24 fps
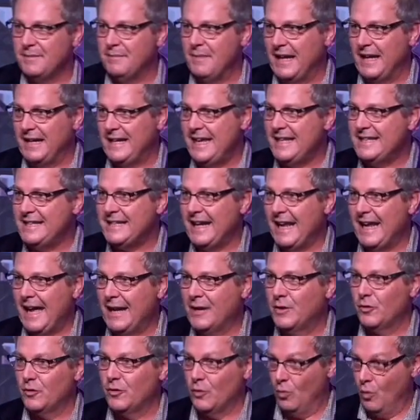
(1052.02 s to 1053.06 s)
in my knees and
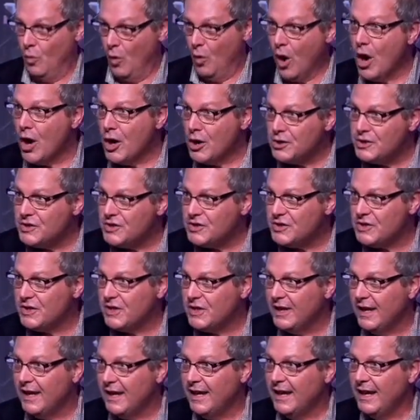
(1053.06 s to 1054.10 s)
ankles
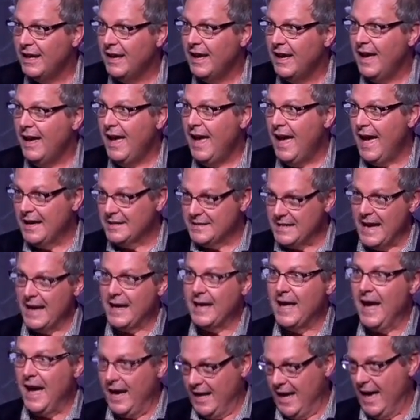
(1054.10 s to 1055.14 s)
worse as I
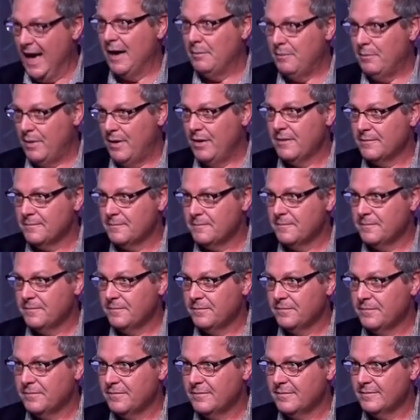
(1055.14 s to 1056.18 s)
got up.
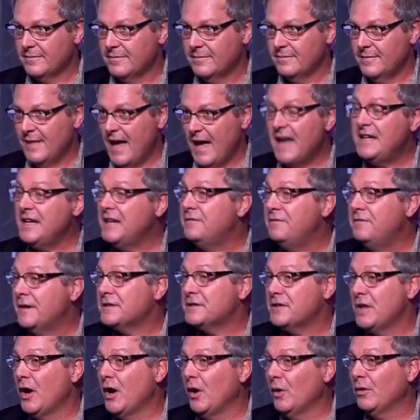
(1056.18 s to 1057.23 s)
I did
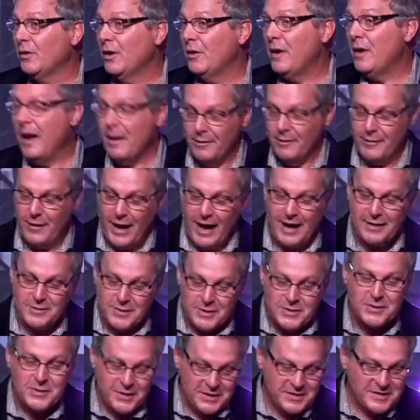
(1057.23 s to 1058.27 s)
fix the hole, though, however. I was
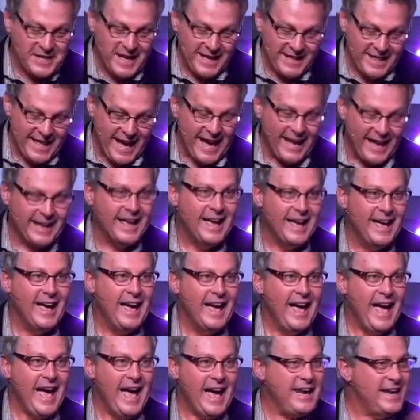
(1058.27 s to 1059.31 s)
just going to say that,
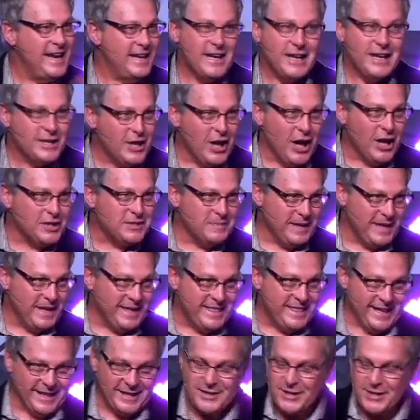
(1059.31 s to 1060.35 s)
and it didn't cost me
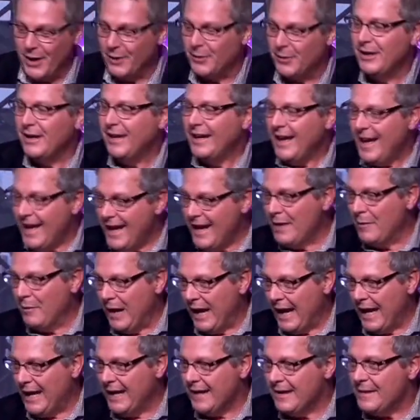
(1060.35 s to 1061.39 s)
anything. So
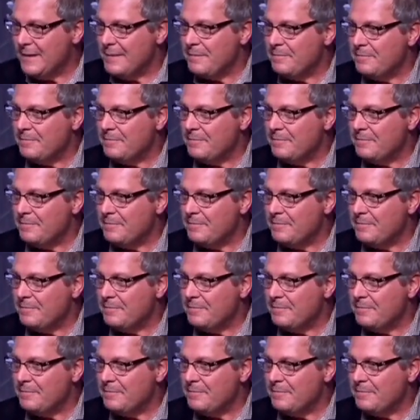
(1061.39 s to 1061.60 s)
anyway,